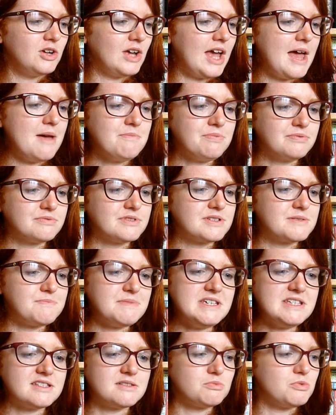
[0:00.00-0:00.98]
Emperors,
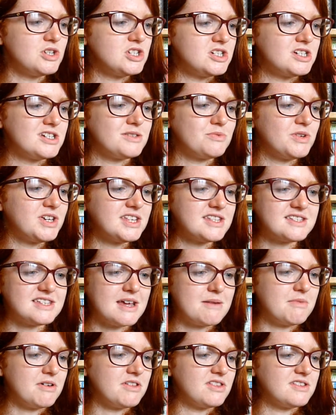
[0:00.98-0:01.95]
Beasts, Witches, Wicked
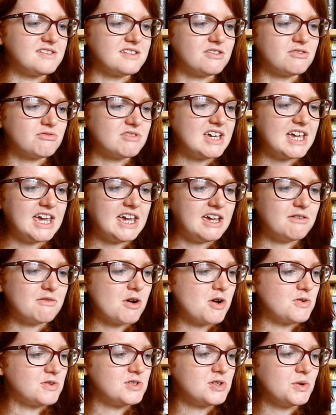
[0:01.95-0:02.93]
Stepmothers and Greek
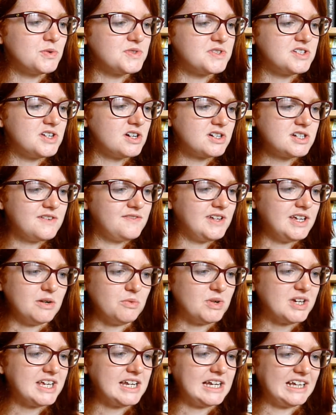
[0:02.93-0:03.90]
Heroes, told seductively and
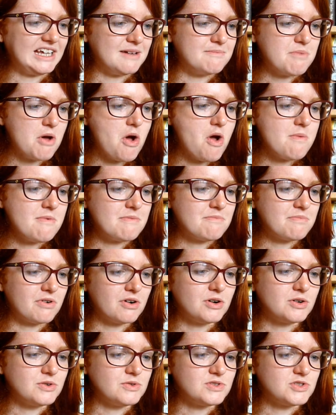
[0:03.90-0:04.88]
wickedly in poem and
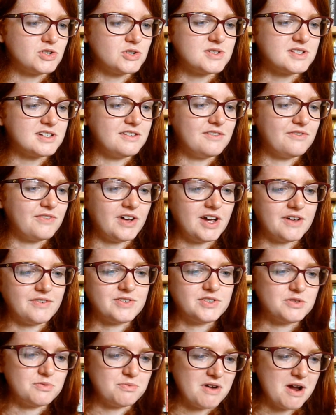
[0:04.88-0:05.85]
prose, jostle and vie for
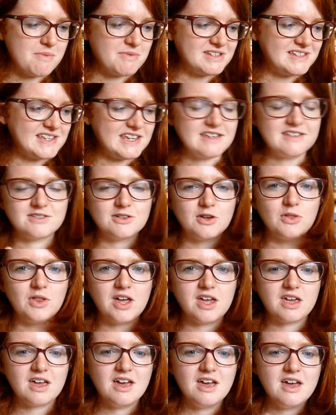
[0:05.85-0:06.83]
supremacy. So
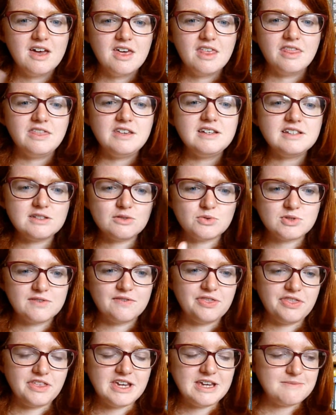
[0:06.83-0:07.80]
like, these sorts of
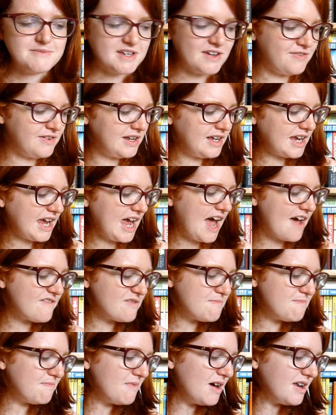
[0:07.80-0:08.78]
themes, I feel like I have a,
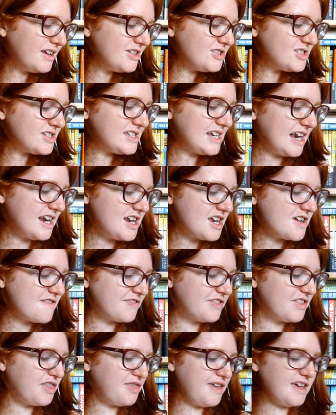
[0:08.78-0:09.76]
an understanding
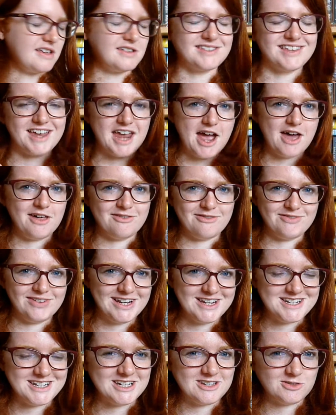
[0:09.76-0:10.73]
of the things that Catherynne
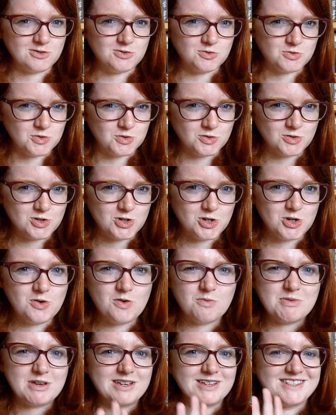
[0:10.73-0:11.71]
Valente is drawn to,
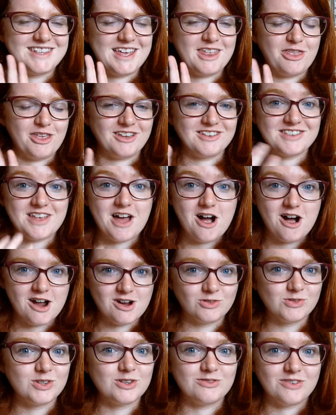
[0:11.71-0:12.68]
because they're things that I
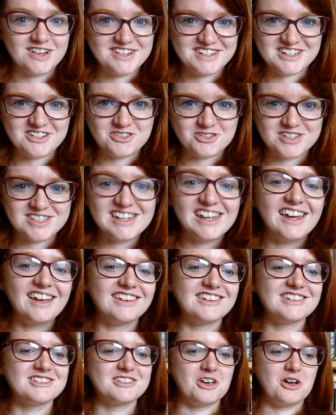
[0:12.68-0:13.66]
also find
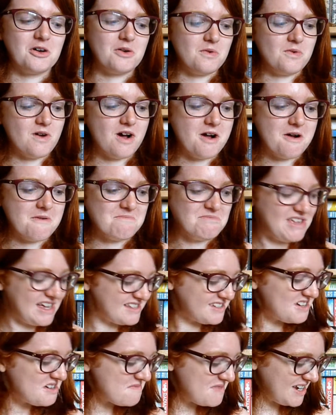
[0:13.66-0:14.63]
interesting, so um,
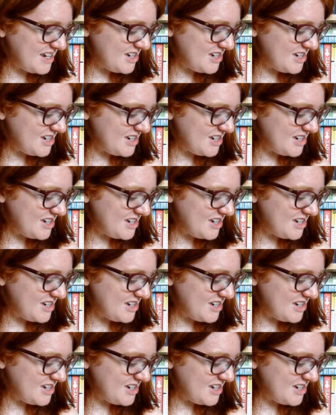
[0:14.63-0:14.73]
that's going to be